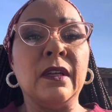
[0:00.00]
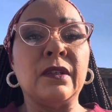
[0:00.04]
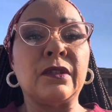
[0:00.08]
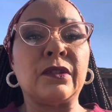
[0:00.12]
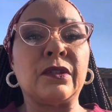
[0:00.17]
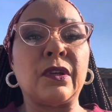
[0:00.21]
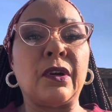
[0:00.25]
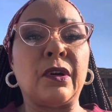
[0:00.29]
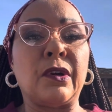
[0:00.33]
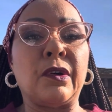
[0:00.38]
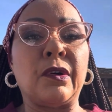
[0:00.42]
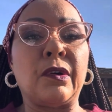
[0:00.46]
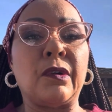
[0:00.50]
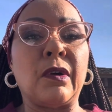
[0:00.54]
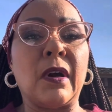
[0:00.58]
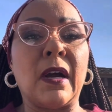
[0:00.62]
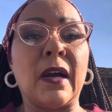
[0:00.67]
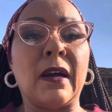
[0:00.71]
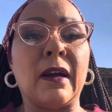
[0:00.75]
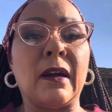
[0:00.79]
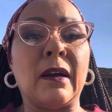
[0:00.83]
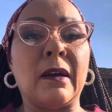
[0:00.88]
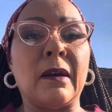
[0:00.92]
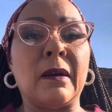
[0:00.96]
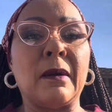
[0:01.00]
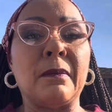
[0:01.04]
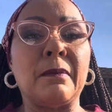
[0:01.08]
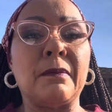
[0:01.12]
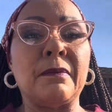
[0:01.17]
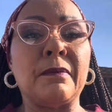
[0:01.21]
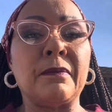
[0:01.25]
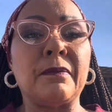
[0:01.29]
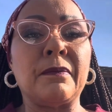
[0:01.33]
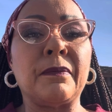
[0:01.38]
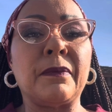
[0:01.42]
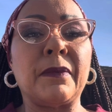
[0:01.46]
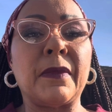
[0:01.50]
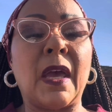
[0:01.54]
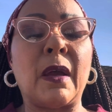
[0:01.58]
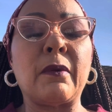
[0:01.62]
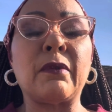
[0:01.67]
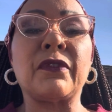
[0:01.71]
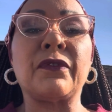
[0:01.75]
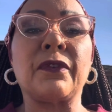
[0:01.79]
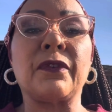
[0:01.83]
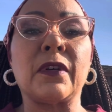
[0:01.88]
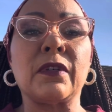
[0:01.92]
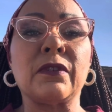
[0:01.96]
So I
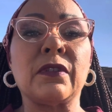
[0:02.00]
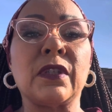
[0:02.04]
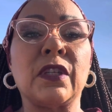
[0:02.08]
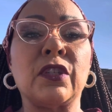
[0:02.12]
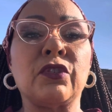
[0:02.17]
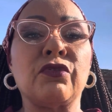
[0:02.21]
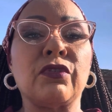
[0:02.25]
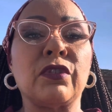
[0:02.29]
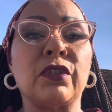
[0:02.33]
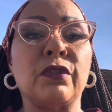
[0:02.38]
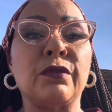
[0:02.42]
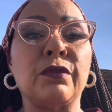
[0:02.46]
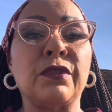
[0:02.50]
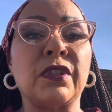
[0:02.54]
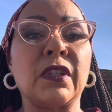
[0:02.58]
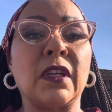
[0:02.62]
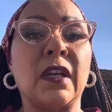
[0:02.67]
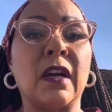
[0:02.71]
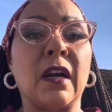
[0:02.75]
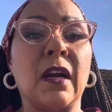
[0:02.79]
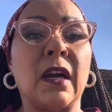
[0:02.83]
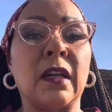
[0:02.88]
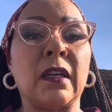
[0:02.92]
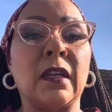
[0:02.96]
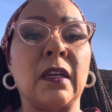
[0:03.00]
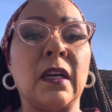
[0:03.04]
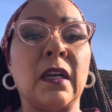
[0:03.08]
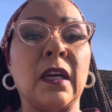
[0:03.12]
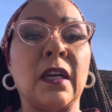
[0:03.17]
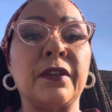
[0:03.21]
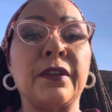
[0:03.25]
was first introduced to Ghana